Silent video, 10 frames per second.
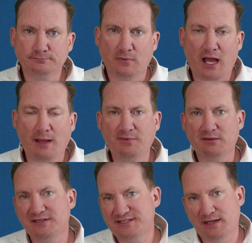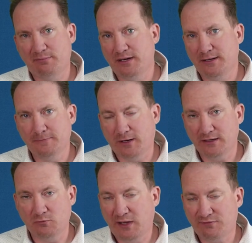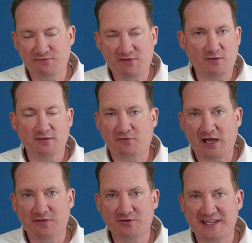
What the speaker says: I'm going to be somebody, right? We have the founding fathers.